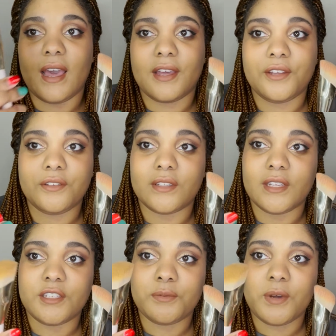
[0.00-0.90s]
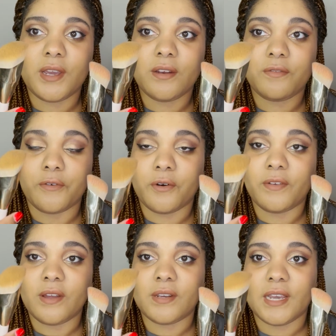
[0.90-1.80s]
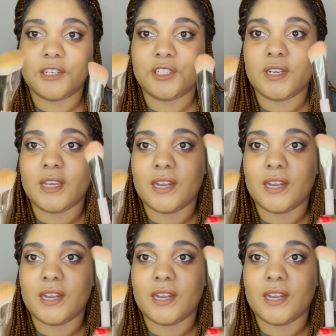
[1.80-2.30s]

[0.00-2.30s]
I use this one for foundation